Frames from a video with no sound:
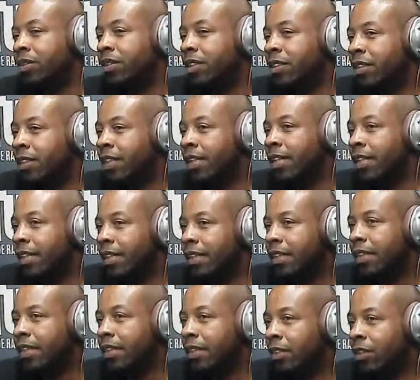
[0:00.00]
It's like
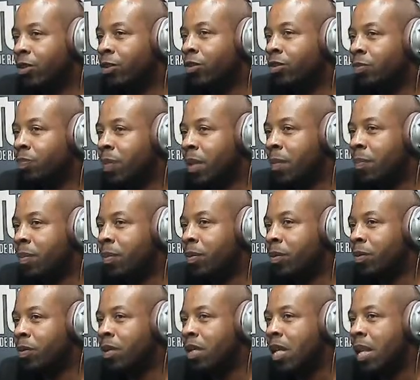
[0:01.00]
those
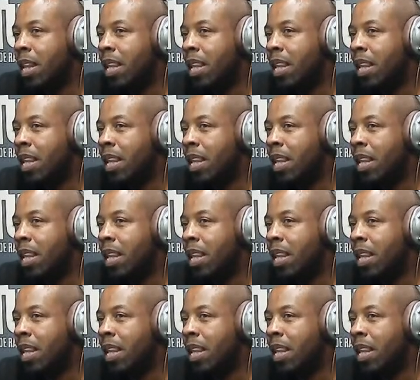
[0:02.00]
people,